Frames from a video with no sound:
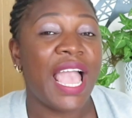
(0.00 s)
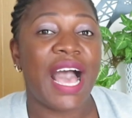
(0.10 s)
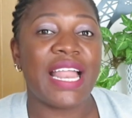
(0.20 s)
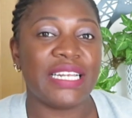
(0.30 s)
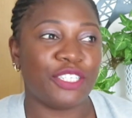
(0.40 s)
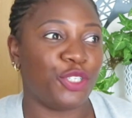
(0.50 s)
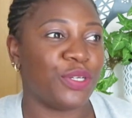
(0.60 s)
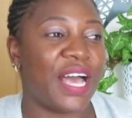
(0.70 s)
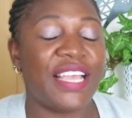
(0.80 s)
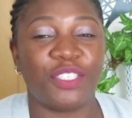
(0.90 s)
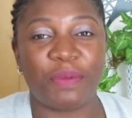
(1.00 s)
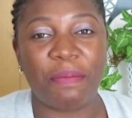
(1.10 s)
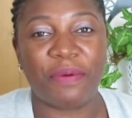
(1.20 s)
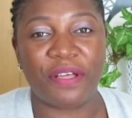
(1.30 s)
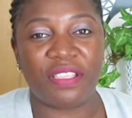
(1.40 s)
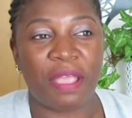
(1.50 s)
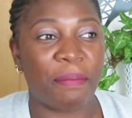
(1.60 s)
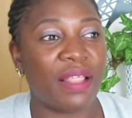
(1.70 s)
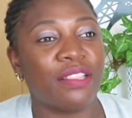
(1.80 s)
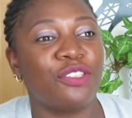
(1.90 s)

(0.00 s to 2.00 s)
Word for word: and July is my birthday month,